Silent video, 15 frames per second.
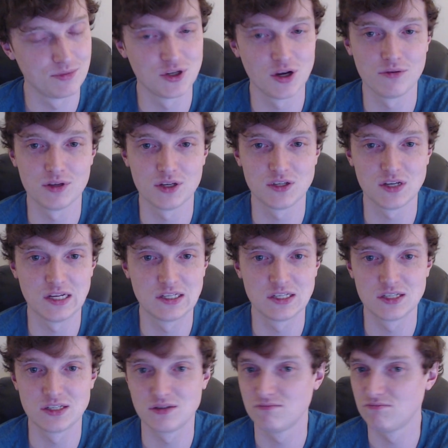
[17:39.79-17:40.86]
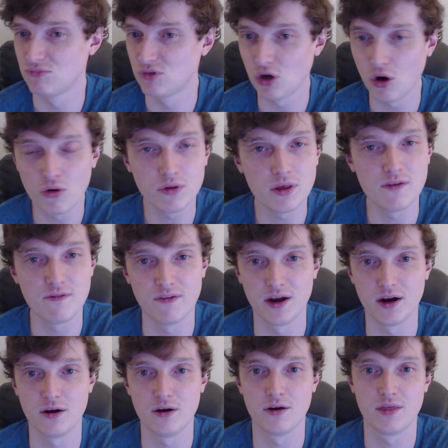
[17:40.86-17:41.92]
So it's totally
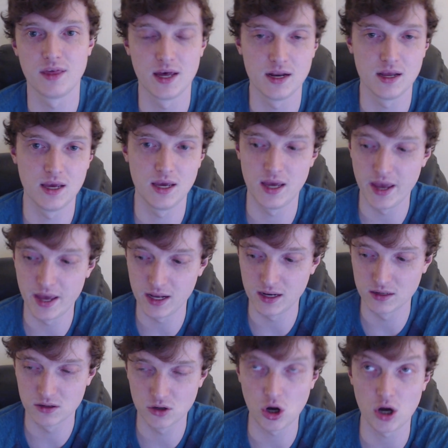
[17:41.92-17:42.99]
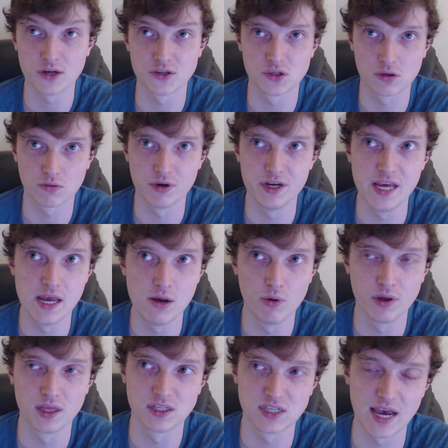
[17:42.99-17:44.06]
fair that it costs 3
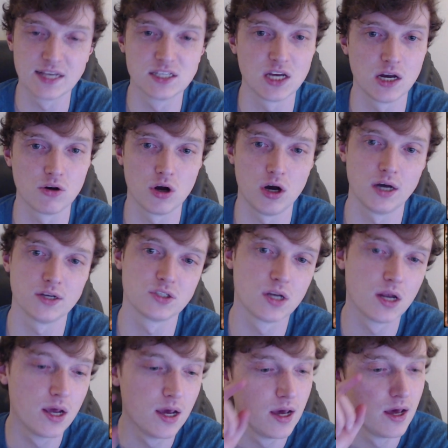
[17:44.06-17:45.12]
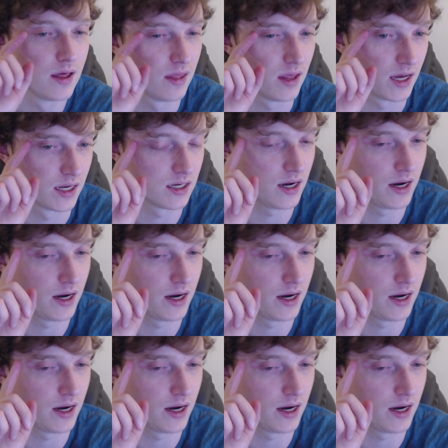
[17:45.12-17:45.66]
with its exile cost. That